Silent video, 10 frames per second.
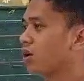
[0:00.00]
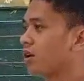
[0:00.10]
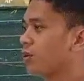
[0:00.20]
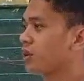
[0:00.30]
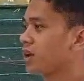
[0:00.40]

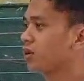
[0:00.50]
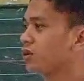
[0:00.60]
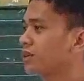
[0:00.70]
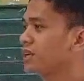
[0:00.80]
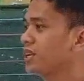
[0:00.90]
We are
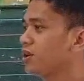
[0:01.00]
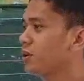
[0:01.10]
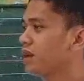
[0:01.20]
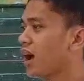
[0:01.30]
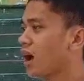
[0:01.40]
already
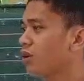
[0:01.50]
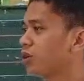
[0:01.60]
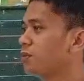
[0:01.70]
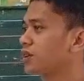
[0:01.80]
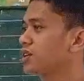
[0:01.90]
known how
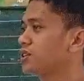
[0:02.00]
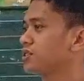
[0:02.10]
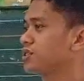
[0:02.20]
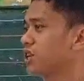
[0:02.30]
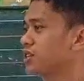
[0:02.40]
communication
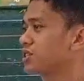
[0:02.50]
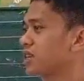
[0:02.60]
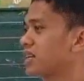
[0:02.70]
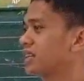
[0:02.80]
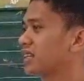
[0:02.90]

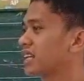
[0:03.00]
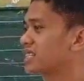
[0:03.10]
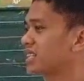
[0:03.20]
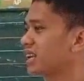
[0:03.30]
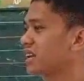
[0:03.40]
changed
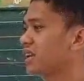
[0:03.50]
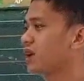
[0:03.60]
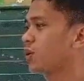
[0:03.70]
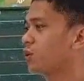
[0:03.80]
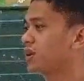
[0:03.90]

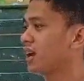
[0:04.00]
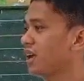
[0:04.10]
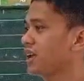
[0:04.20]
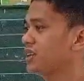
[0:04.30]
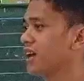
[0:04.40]
drastically with the
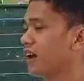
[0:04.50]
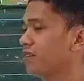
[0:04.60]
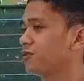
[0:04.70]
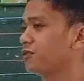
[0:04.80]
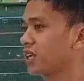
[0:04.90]
aid
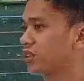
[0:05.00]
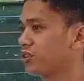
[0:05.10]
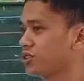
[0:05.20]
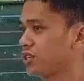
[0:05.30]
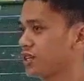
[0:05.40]
of
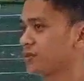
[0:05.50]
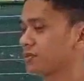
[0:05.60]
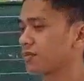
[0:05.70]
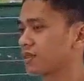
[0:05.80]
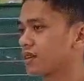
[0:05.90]
technology.
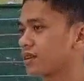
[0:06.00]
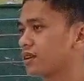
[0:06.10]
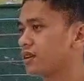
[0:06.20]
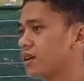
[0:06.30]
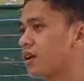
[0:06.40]

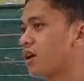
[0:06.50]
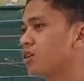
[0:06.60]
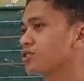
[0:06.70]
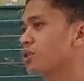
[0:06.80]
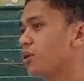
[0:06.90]

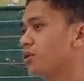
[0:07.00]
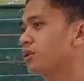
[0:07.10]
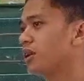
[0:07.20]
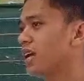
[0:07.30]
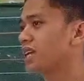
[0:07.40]

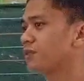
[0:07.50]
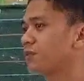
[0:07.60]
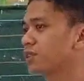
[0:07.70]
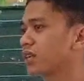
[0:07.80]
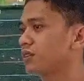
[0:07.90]
So it's
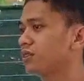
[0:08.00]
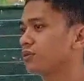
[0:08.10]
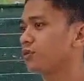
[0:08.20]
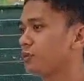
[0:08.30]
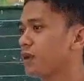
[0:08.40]
important
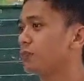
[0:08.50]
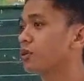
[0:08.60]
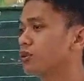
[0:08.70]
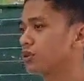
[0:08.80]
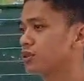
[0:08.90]
for
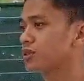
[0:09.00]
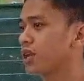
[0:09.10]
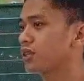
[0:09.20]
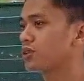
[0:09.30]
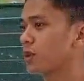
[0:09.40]
people to
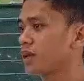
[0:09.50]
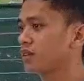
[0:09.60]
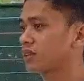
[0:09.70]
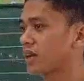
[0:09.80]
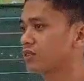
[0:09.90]
take to
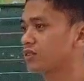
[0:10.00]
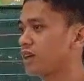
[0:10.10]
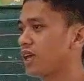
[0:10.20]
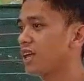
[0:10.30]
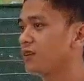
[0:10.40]
account
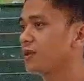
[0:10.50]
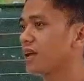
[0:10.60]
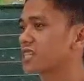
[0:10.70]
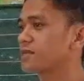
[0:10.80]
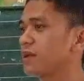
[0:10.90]
every
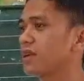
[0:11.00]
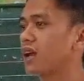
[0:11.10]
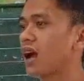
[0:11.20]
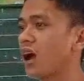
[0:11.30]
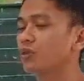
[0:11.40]
aspect
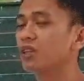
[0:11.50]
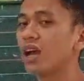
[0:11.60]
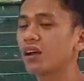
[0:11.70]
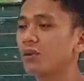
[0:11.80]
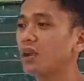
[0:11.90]
how they
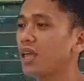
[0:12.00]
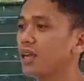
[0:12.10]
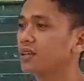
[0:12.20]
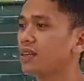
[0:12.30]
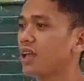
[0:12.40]
are
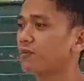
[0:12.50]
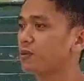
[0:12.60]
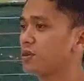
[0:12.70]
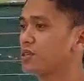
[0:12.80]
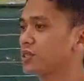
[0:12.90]
relaying
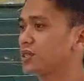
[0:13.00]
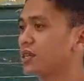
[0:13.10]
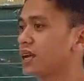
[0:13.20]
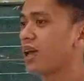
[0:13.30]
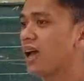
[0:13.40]
information,
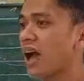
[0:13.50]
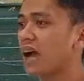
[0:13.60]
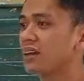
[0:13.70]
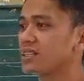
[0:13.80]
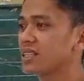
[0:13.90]

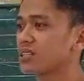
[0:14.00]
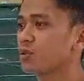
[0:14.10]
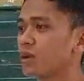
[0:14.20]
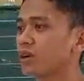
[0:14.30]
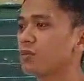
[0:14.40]
and this is
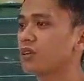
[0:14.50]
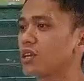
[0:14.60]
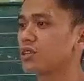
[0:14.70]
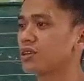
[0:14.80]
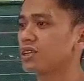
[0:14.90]
where
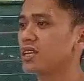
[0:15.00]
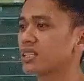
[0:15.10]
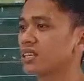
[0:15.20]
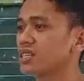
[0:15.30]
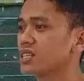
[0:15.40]
communication
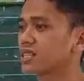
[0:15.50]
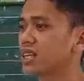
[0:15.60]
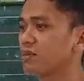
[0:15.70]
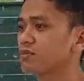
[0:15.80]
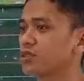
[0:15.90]
strategies
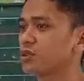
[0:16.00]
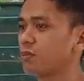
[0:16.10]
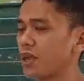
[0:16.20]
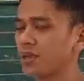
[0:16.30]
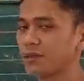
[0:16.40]
come to
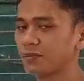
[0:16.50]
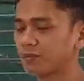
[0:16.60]
play.